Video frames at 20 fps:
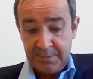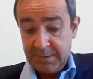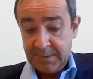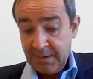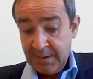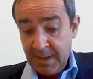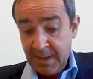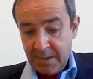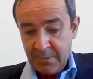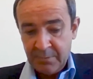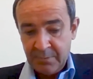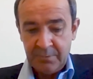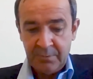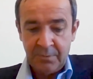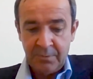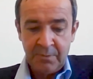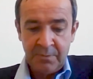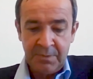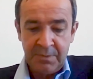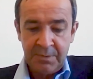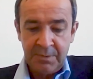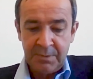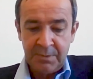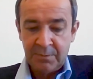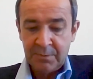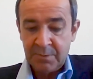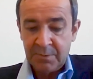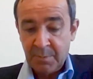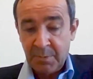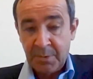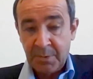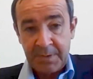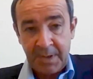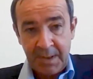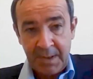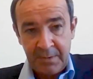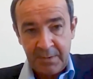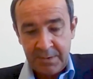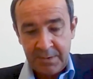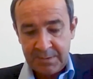till now to continue to support
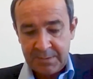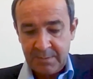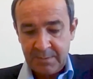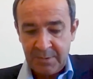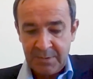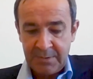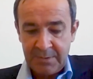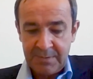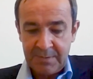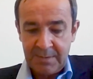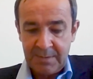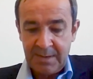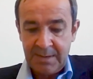our customers